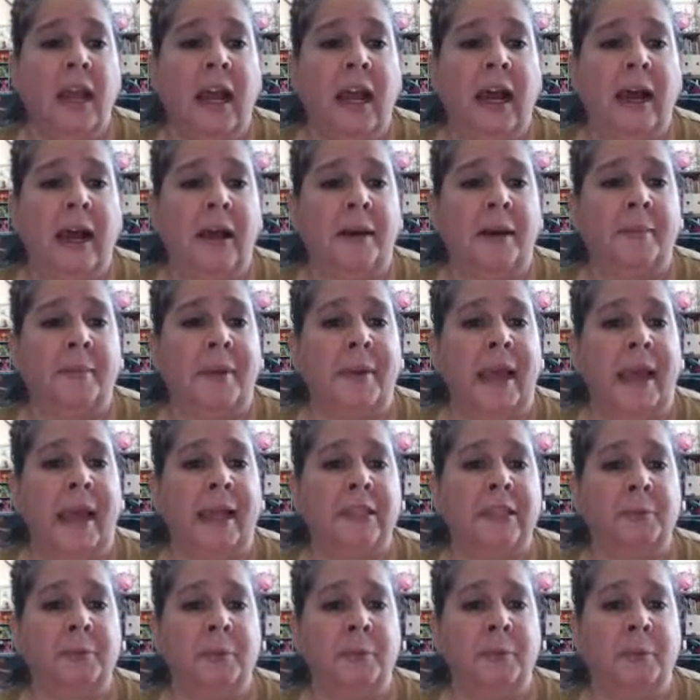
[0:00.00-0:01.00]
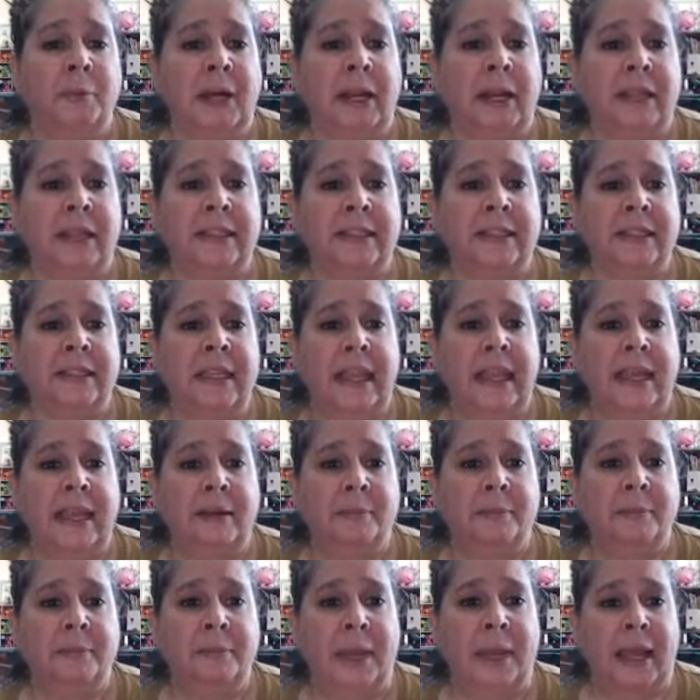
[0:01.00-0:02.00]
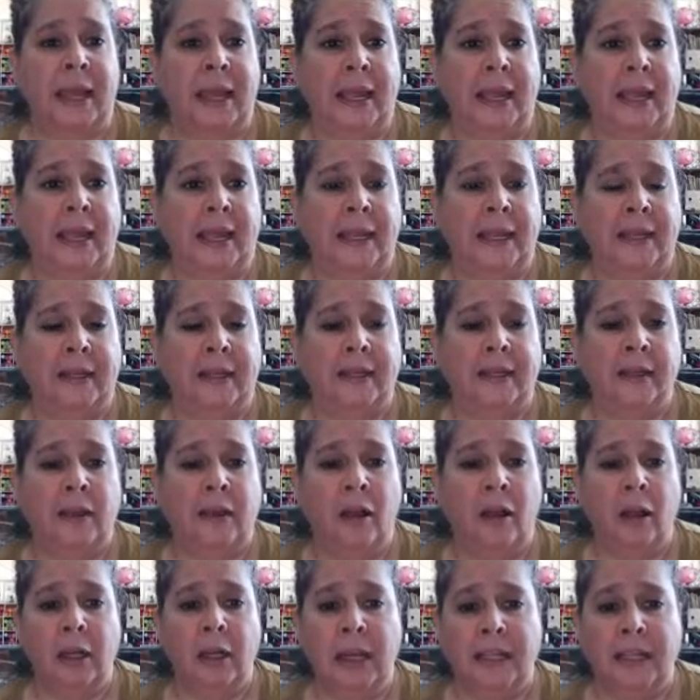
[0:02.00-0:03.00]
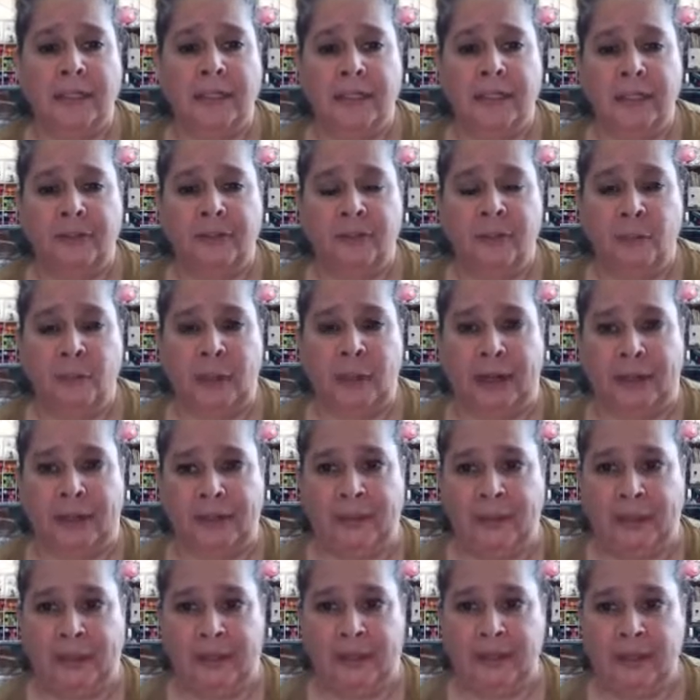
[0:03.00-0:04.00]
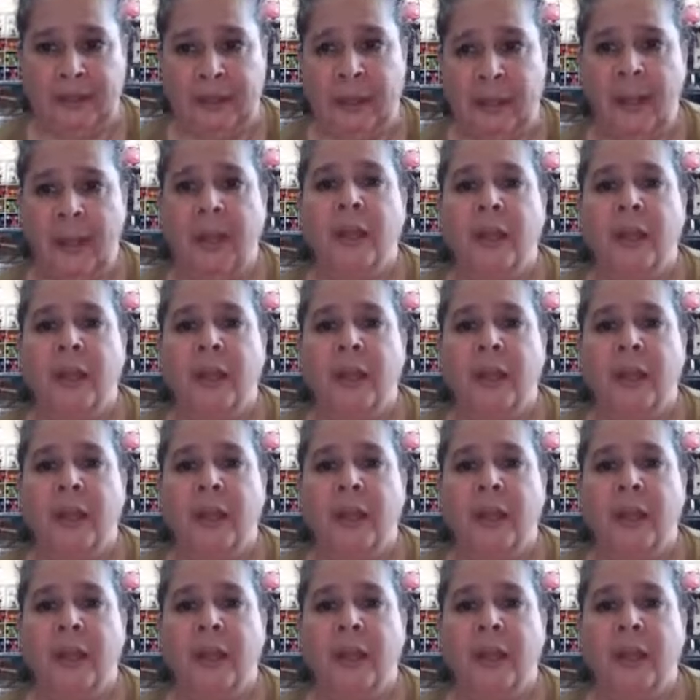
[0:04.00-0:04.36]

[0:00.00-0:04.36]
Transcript: Aspen Brands, Kate and Penn, all kinds of different wedding things.